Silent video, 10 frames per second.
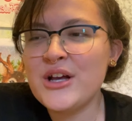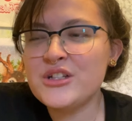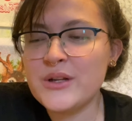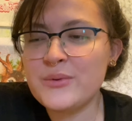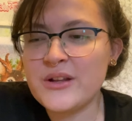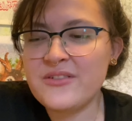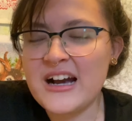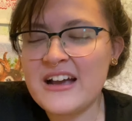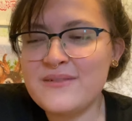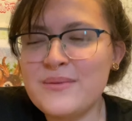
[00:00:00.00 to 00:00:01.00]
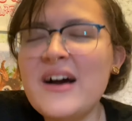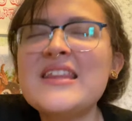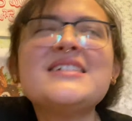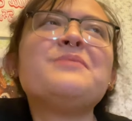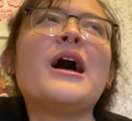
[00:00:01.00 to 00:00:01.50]
2025. At
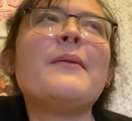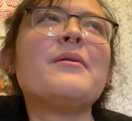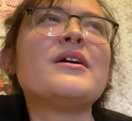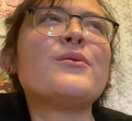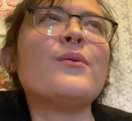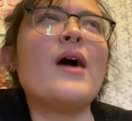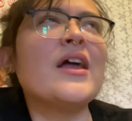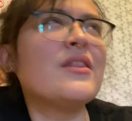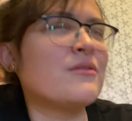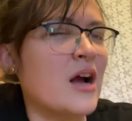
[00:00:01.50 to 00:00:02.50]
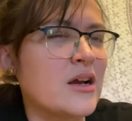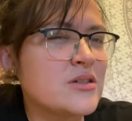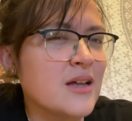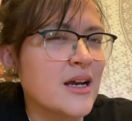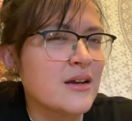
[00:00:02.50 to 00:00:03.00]
the same time, I'm like, why the
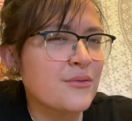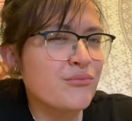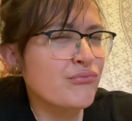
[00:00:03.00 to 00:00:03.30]
rush? Like,